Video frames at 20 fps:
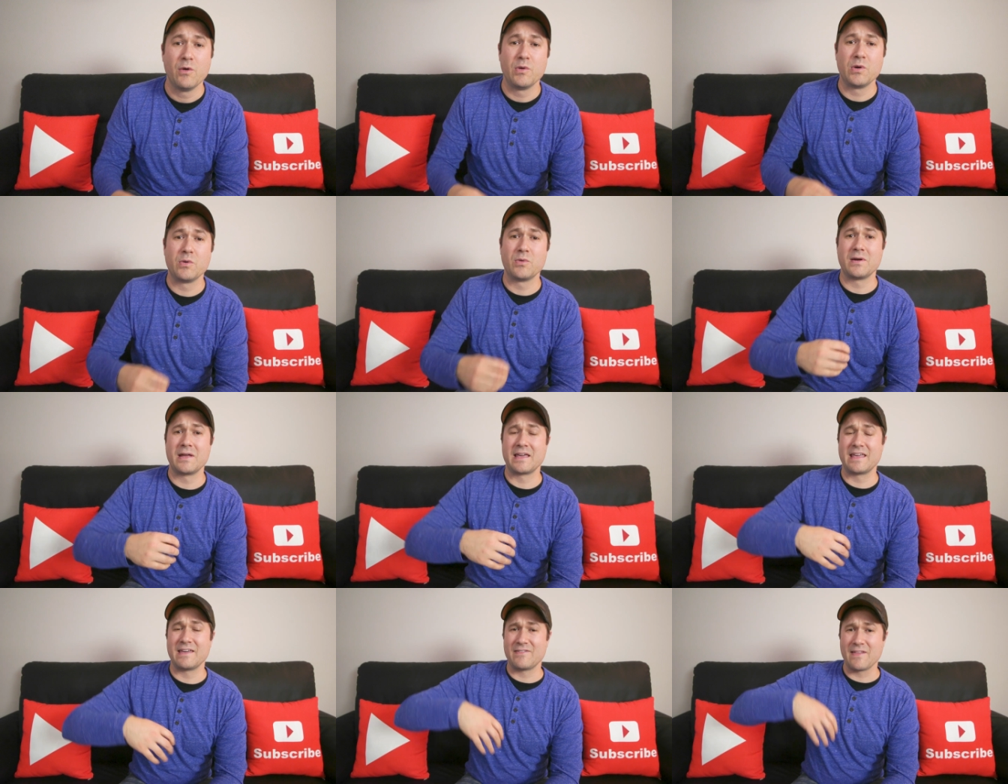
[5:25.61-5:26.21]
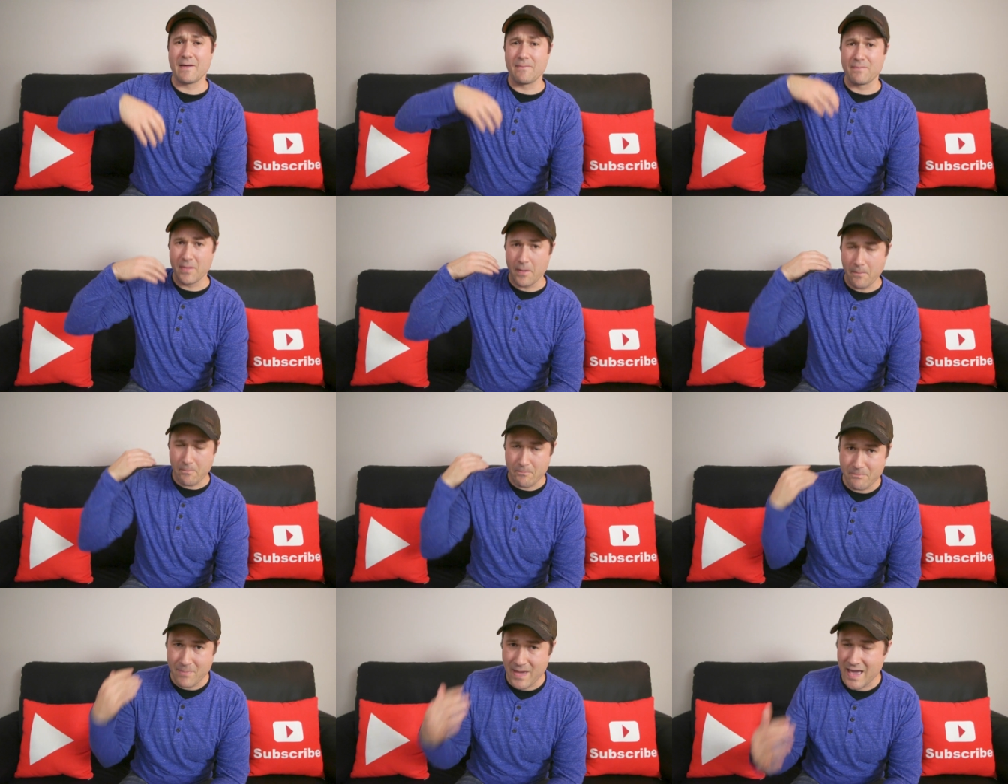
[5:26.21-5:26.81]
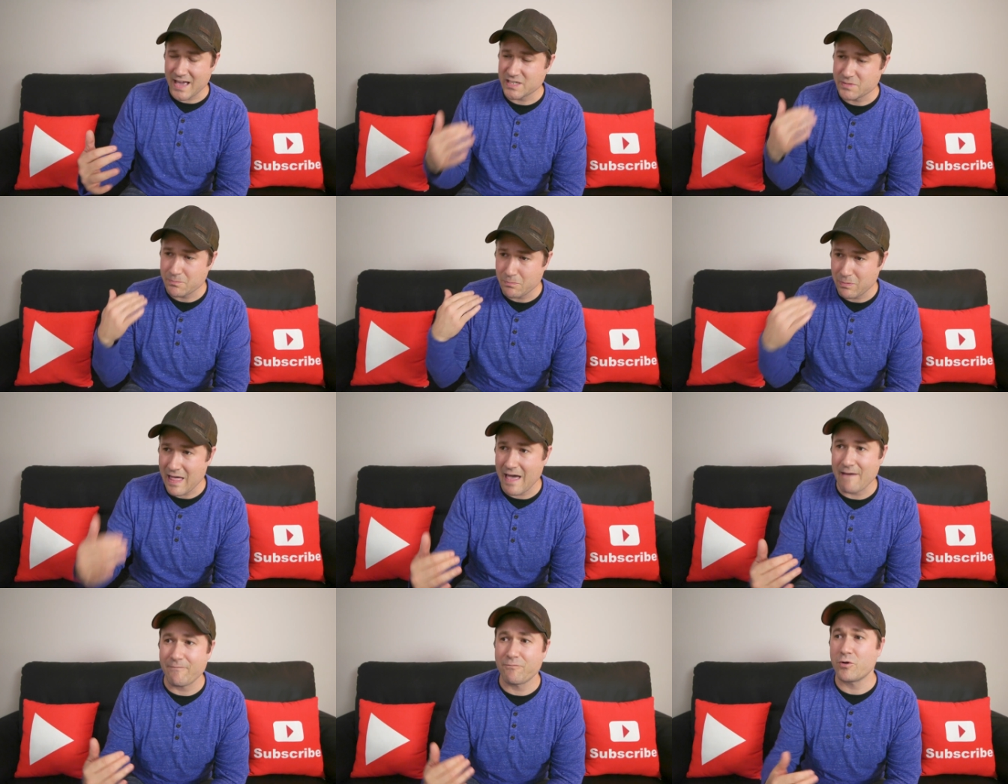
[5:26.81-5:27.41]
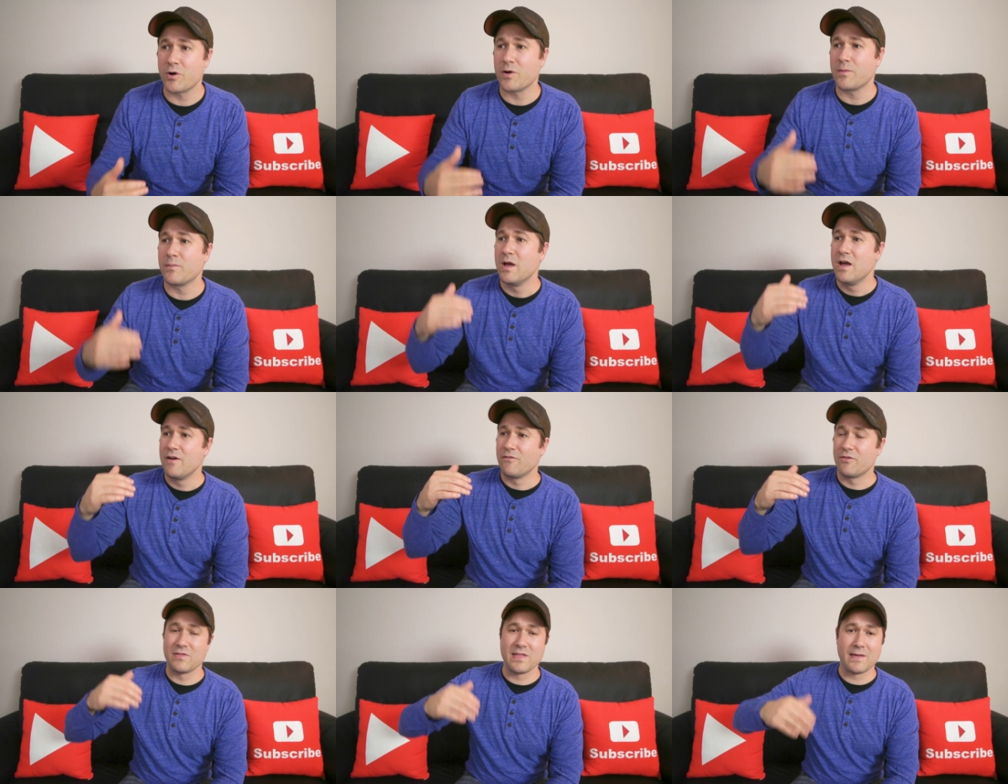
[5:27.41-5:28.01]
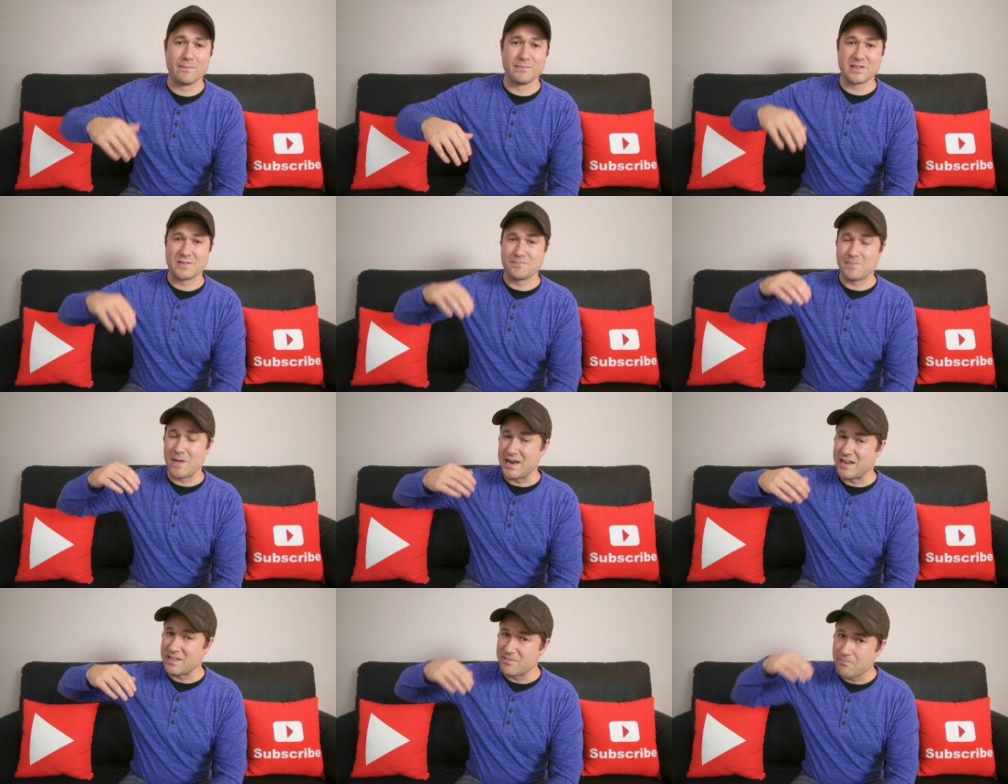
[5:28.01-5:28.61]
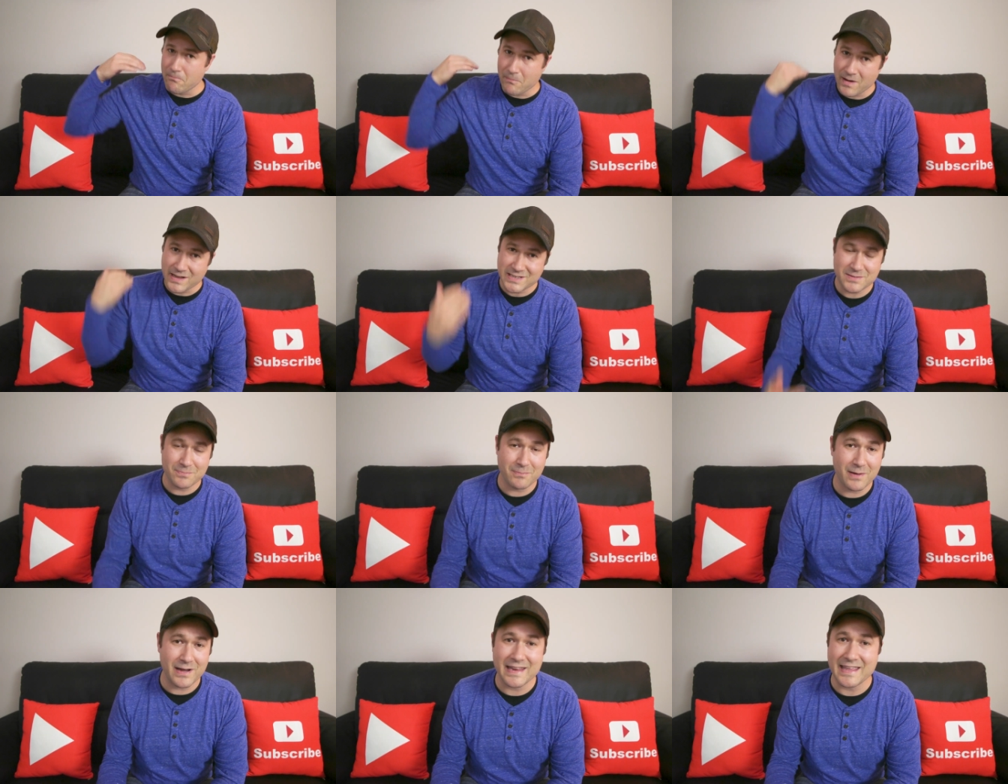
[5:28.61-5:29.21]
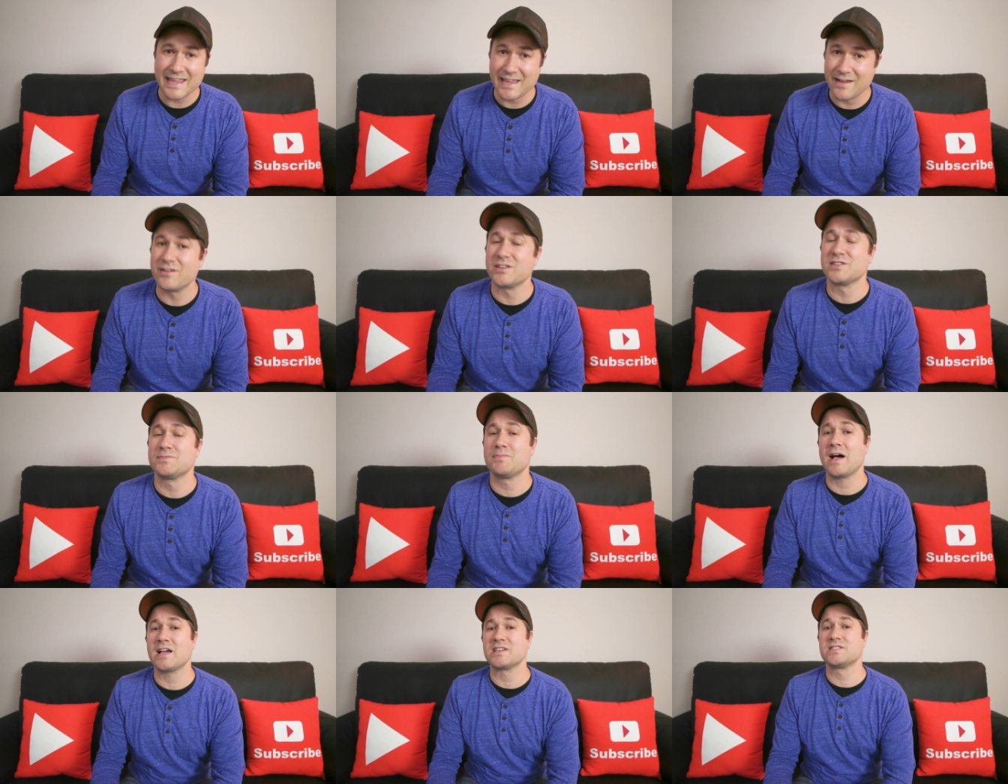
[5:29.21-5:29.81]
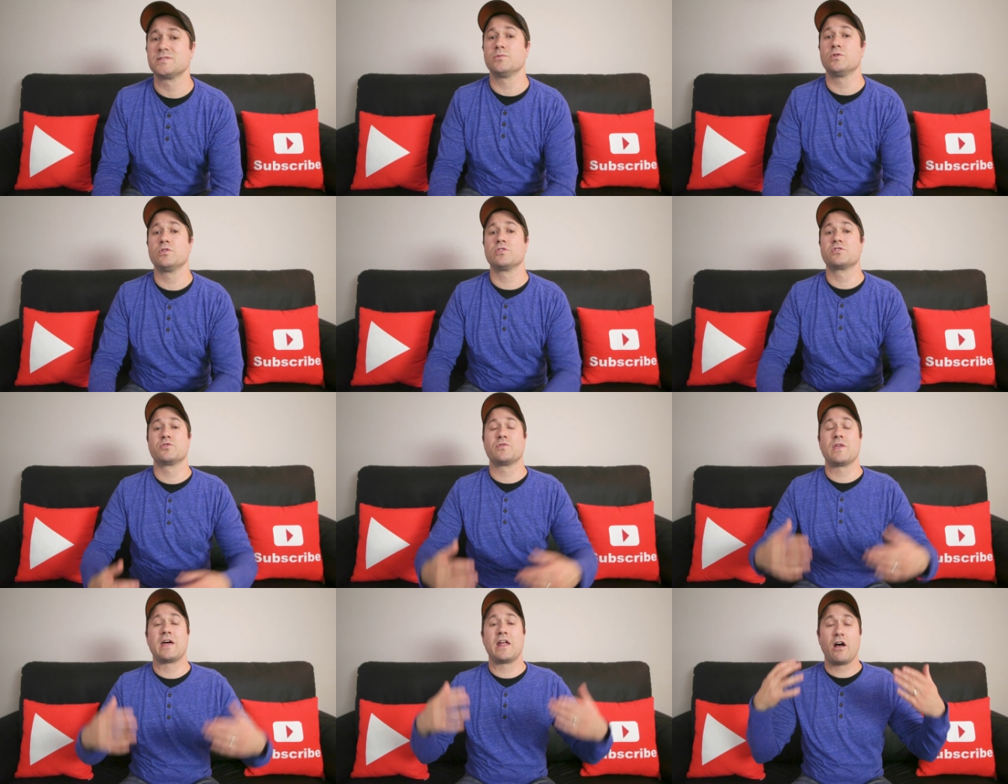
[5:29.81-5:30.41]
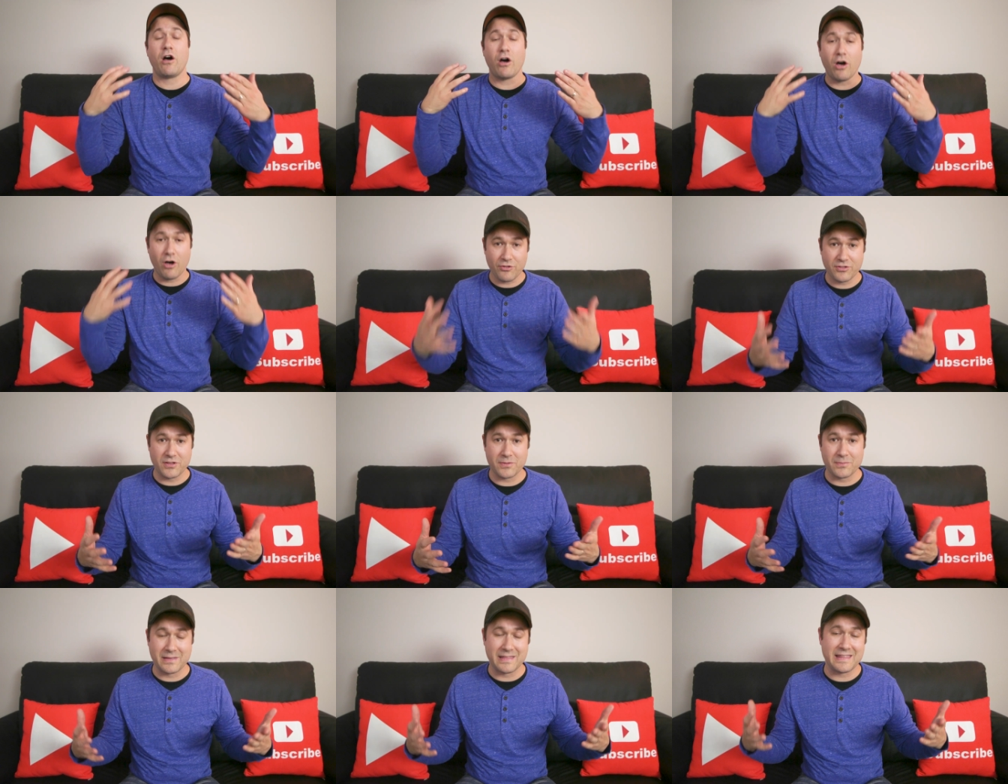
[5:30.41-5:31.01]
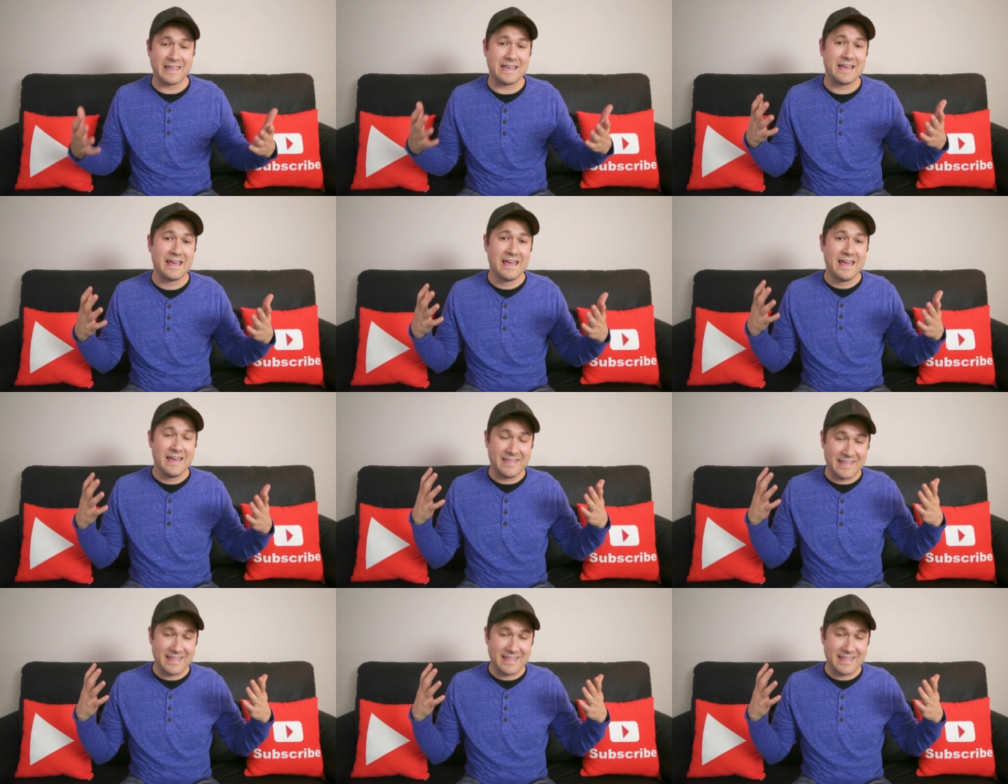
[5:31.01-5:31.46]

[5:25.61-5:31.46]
We want to to give them the best platform for them to spend as much money here as possible so that ultimately,